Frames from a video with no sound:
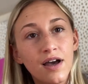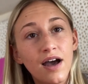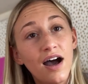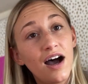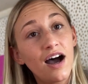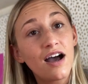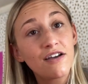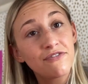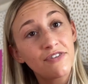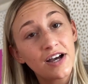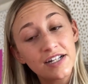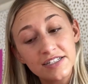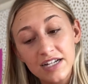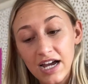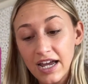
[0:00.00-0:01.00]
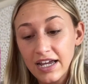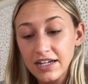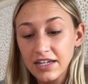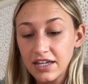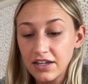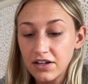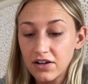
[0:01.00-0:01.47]
A high-fat diet
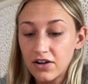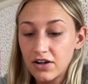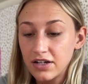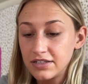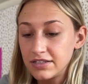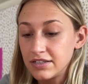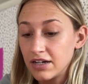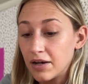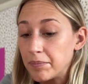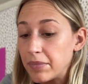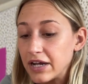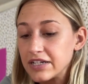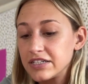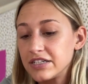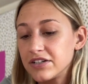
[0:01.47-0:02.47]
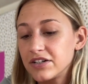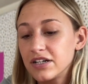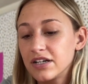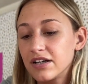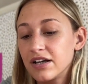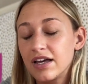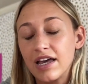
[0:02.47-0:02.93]
can cause gut
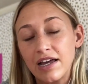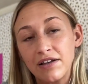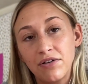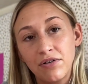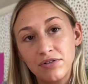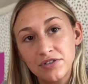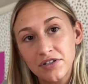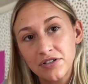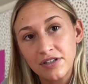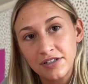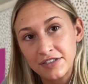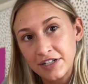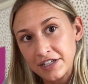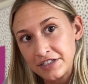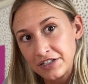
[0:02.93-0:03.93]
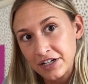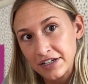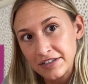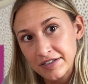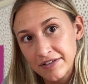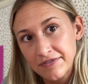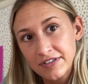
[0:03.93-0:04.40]
bacteria and alter the
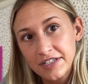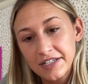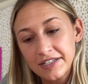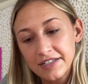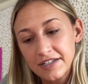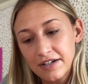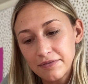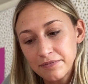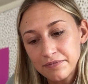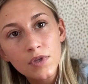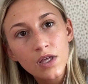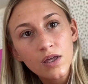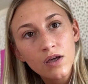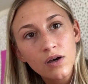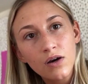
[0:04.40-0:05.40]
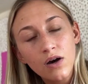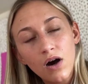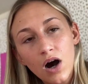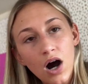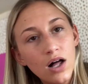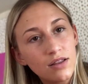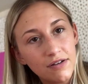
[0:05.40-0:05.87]
digestive system.
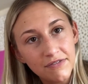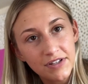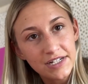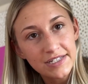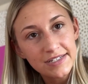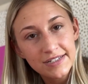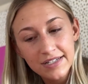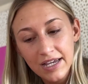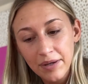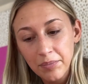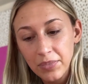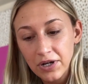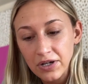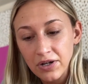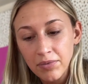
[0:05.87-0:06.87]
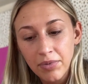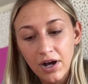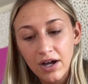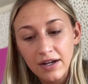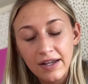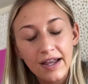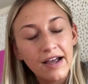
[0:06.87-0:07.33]
All of this can put your
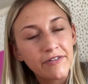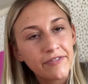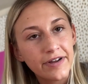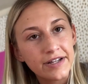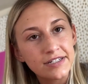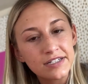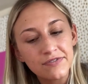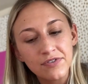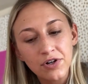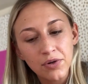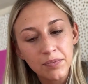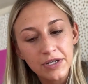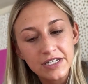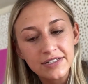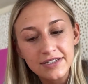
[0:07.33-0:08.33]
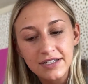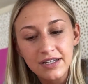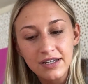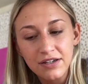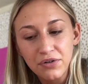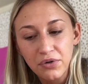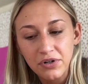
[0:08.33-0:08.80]
body at risk for
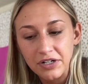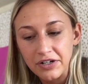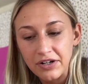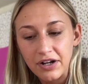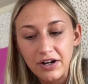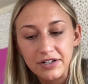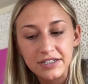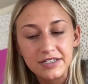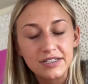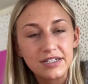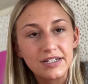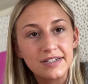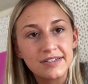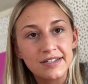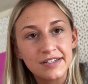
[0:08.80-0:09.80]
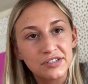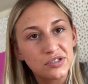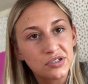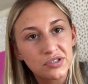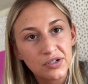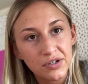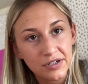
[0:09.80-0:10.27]
obesity, coronary heart disease, and
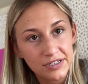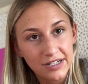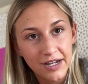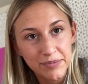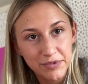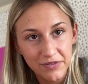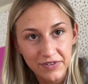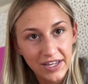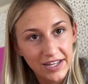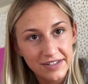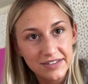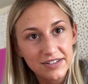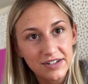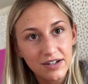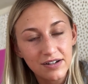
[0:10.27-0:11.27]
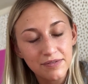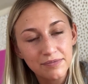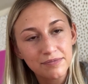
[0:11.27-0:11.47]
certain types of cancer.